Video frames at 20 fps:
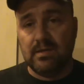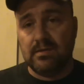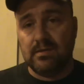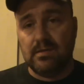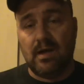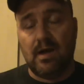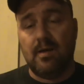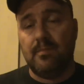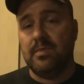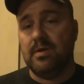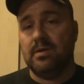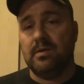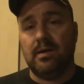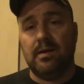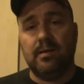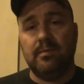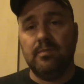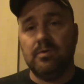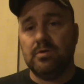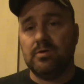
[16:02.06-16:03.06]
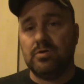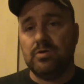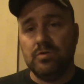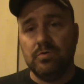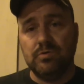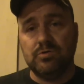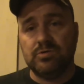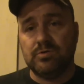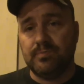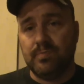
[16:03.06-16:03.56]
I'm a
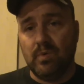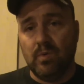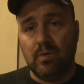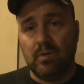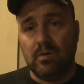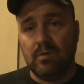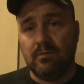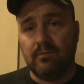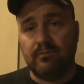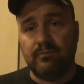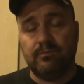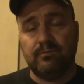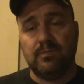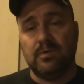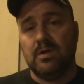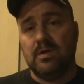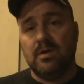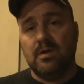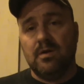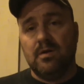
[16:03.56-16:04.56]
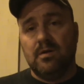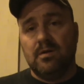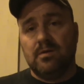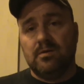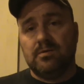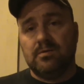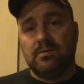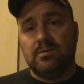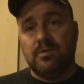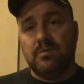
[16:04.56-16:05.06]
huge supporter of
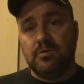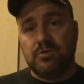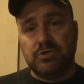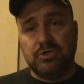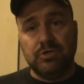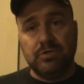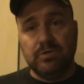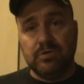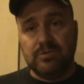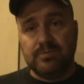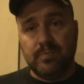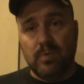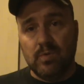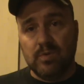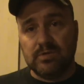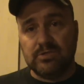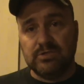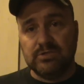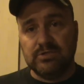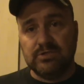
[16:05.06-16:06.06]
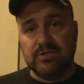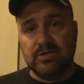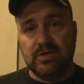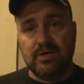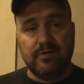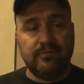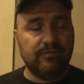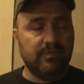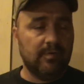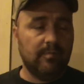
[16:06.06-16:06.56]
youth shooting sports and
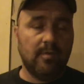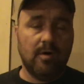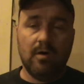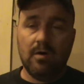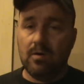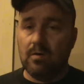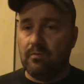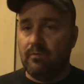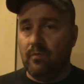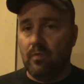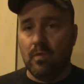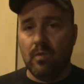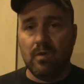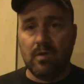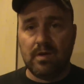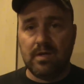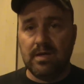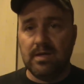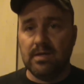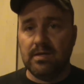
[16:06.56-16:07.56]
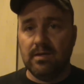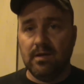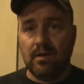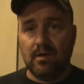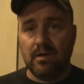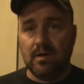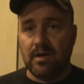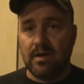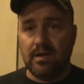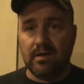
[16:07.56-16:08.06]
stuff, and I'm all for a kid
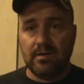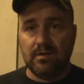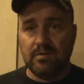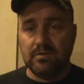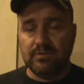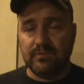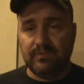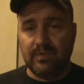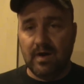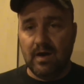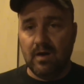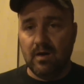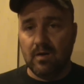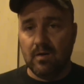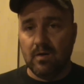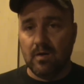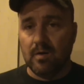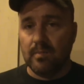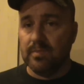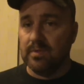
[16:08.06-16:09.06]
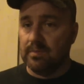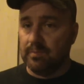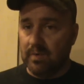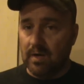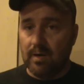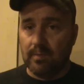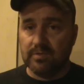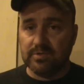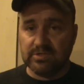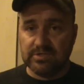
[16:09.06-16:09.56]
learning how to use a firearm and
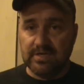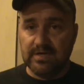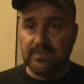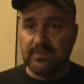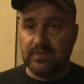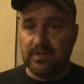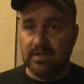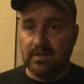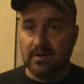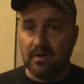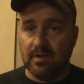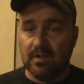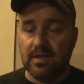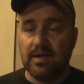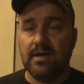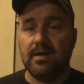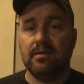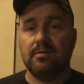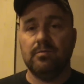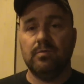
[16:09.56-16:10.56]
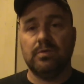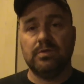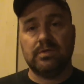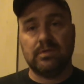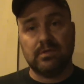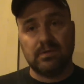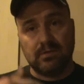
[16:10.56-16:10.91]
proper safety and all that with,